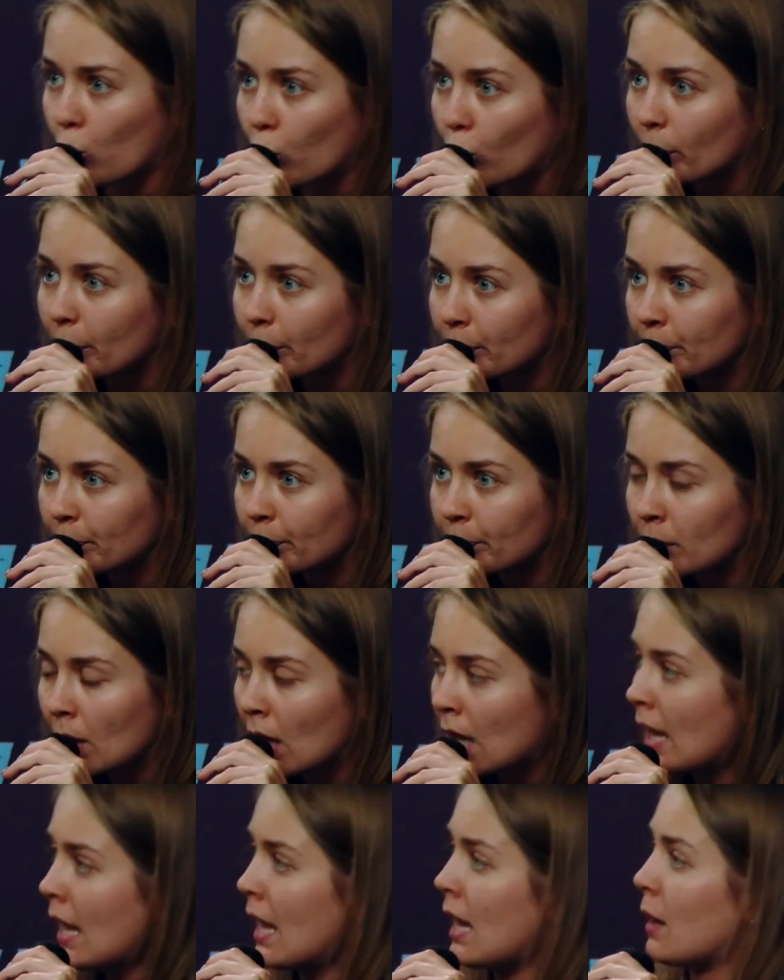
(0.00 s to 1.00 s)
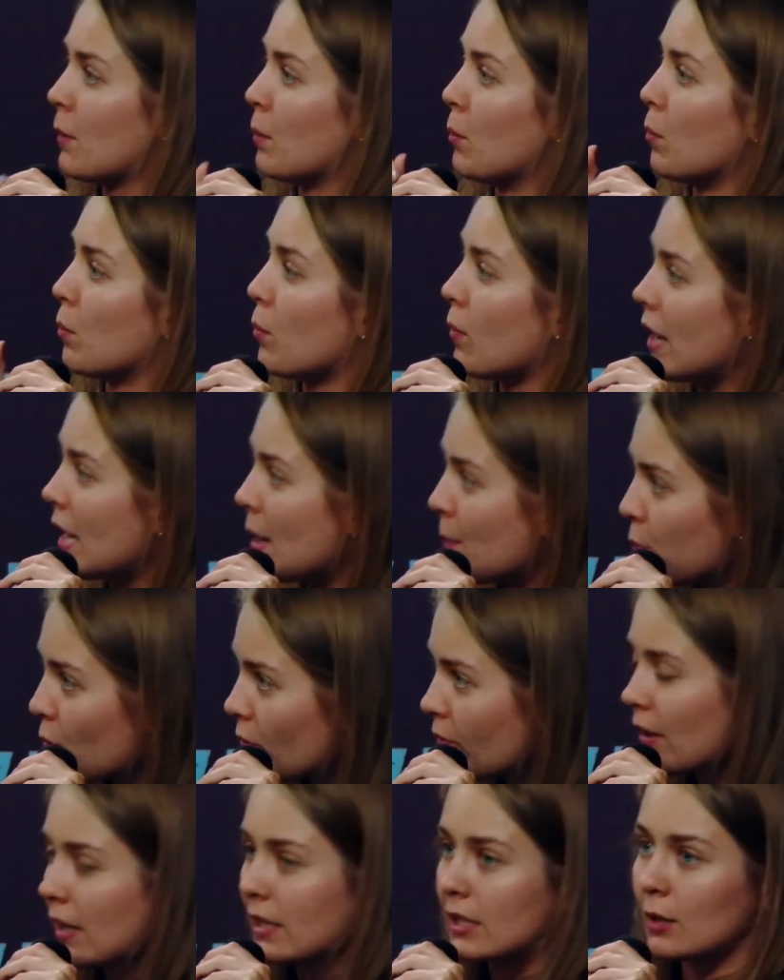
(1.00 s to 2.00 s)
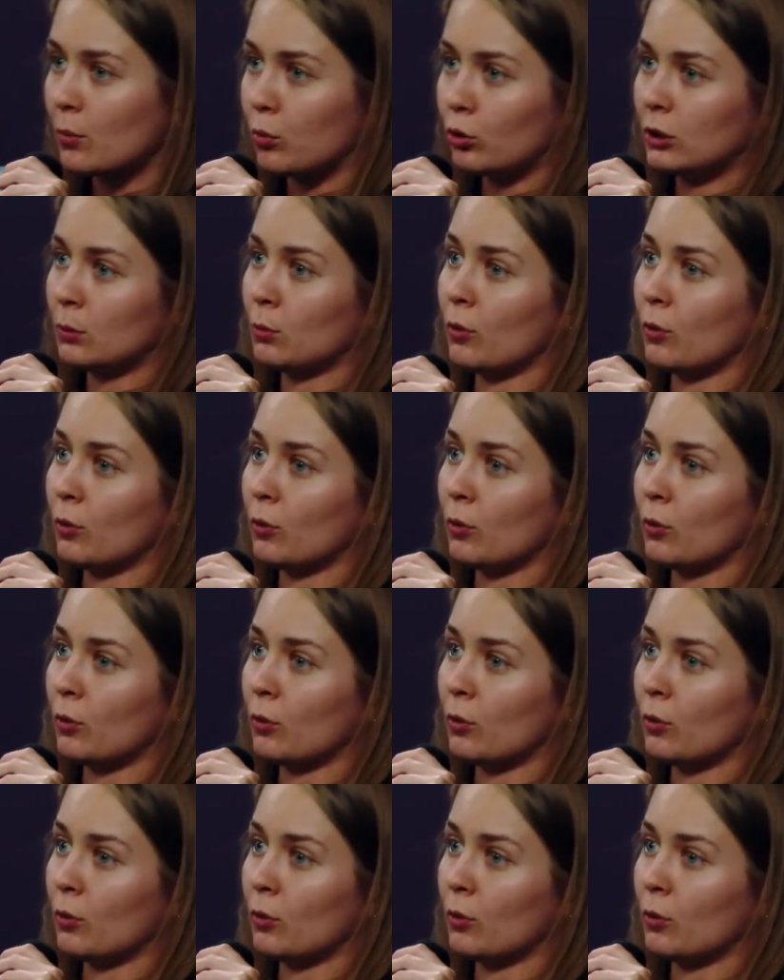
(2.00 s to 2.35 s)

about the charity activity because